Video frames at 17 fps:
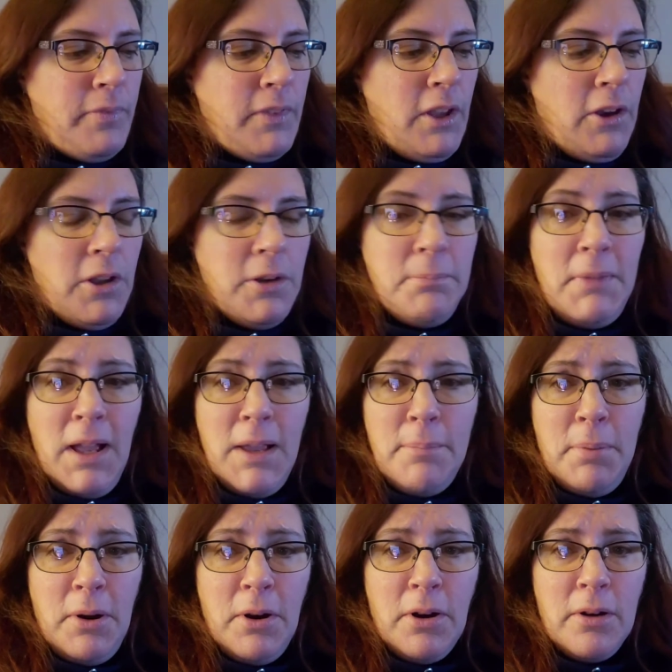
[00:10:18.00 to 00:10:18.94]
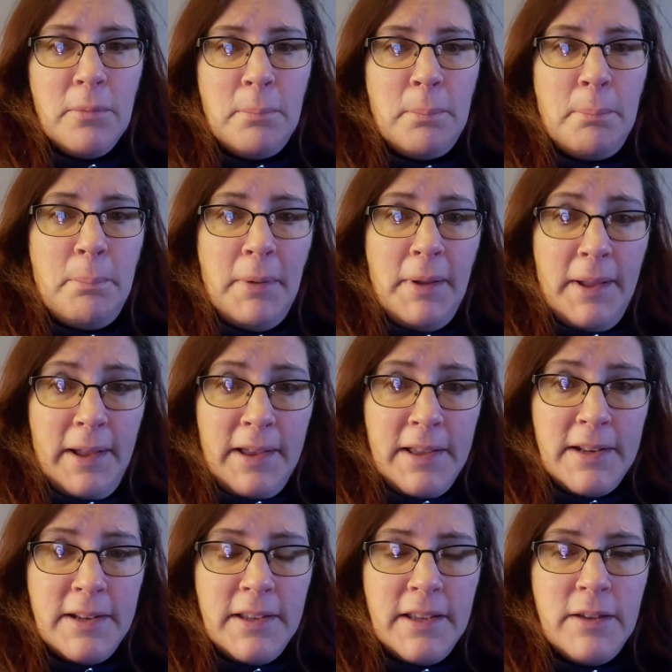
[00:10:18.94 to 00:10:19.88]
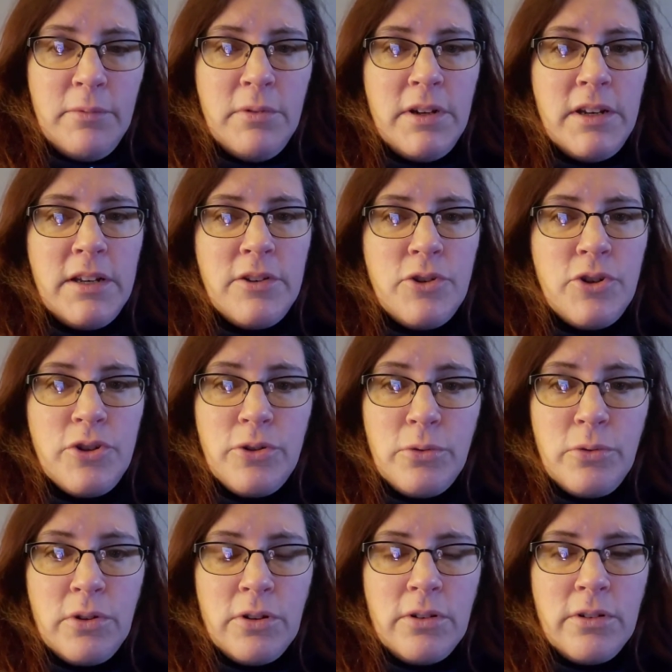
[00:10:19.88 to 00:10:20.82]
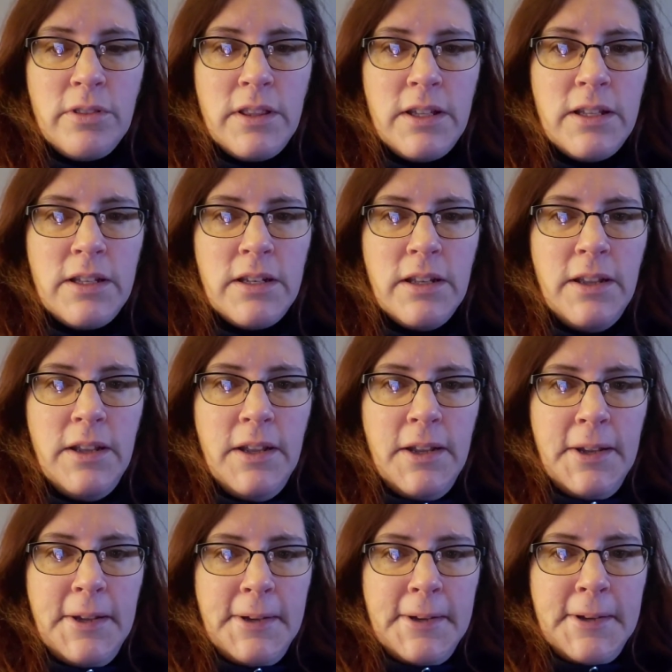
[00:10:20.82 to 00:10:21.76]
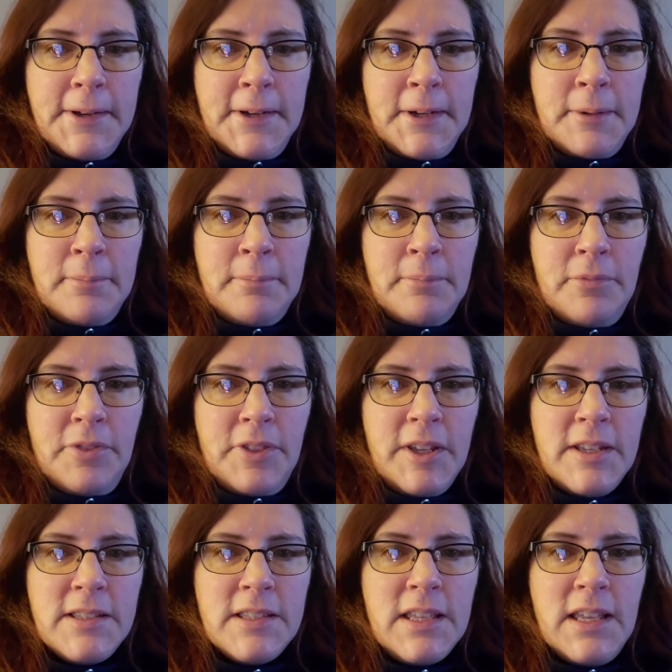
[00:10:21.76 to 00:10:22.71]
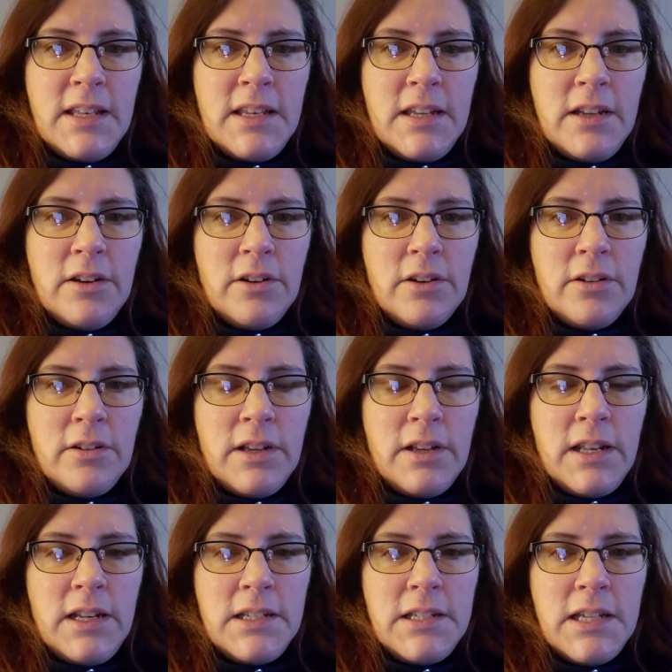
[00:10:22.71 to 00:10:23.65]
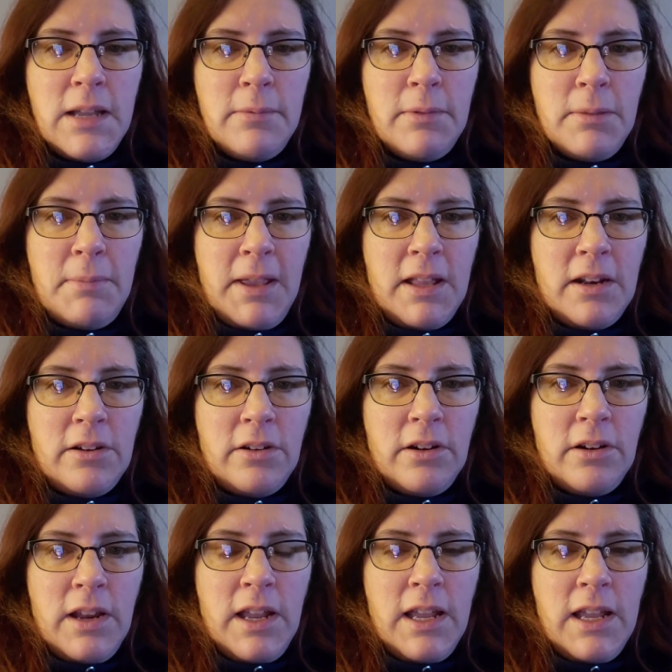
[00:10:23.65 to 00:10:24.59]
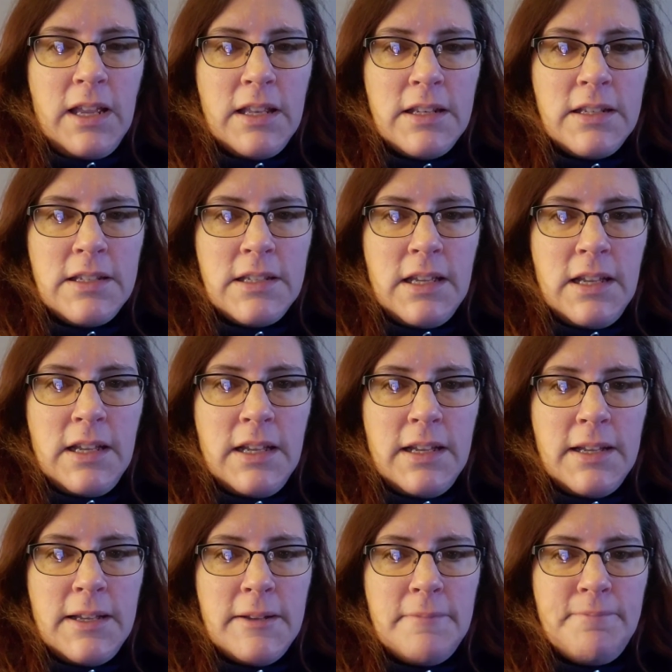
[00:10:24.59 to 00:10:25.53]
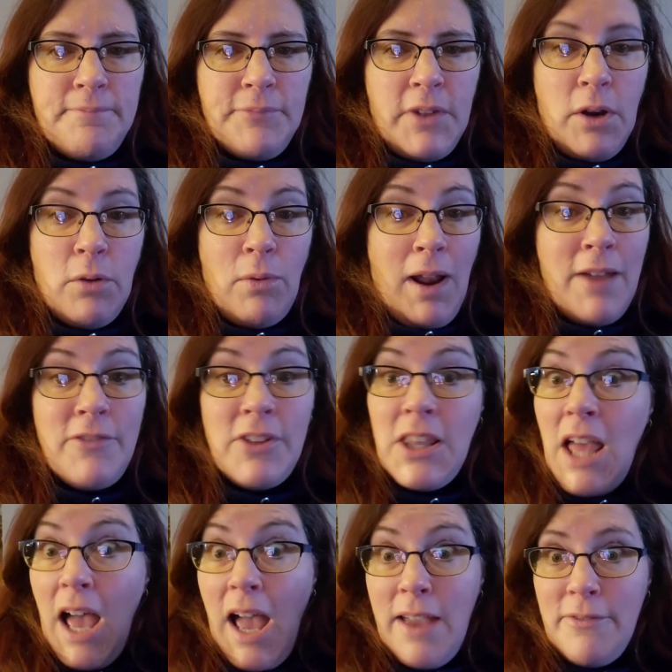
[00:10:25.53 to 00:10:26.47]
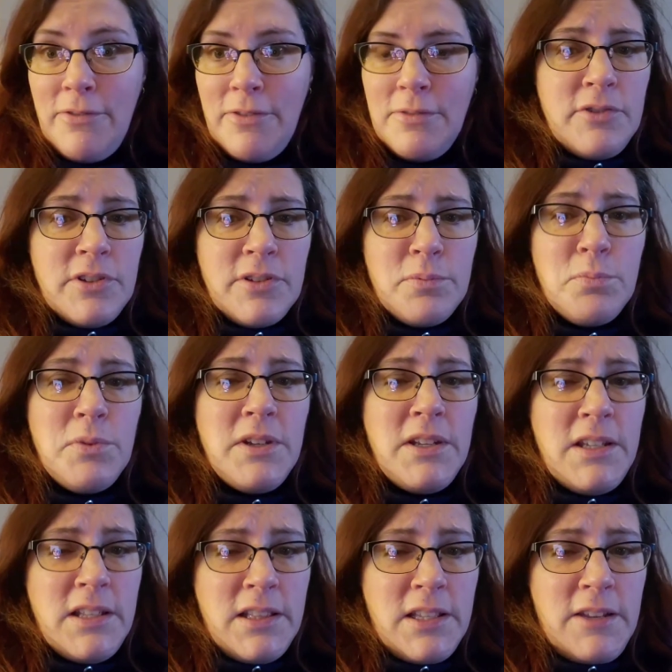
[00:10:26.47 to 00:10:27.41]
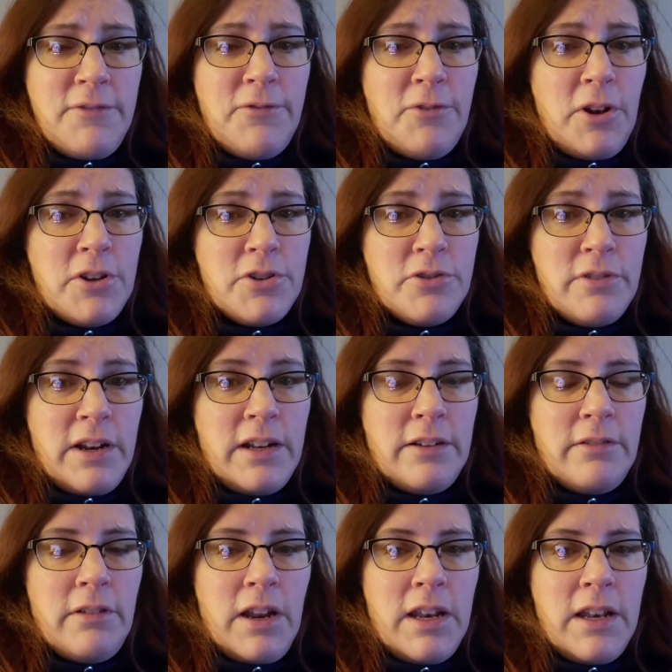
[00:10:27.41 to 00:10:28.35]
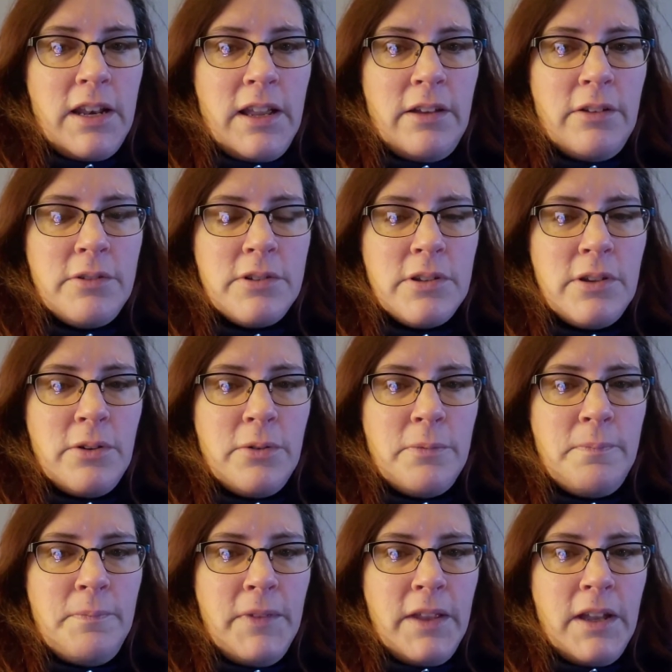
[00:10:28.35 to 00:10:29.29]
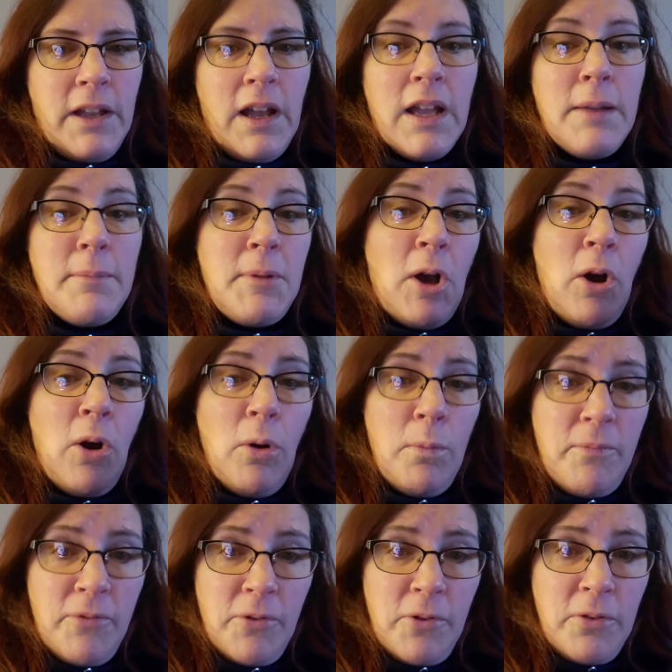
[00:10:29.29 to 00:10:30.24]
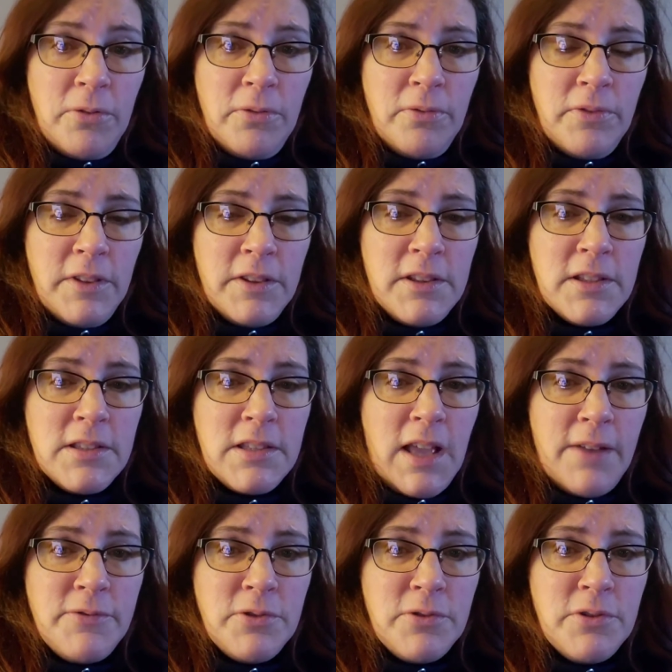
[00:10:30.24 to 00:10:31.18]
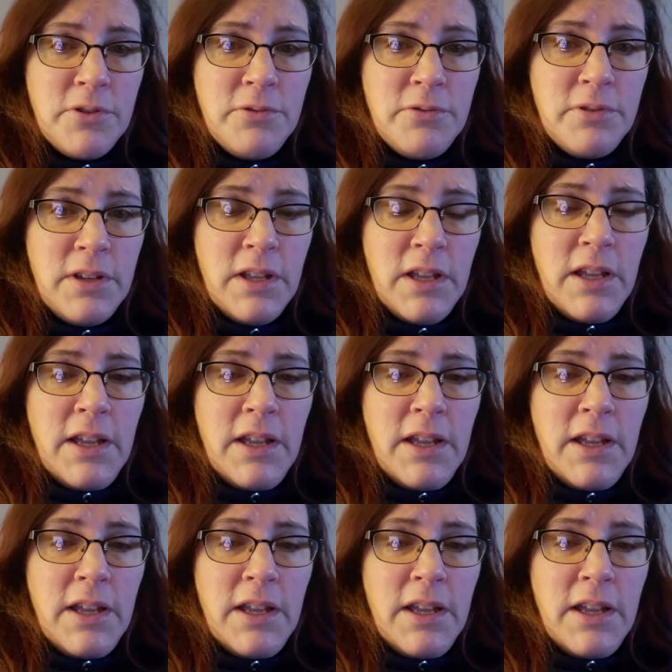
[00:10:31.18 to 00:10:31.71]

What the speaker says: on my part, but it would ensure that things get here in a timely manner and arrive alive. Just really frustrated right now. So I am hopeful that this afternoon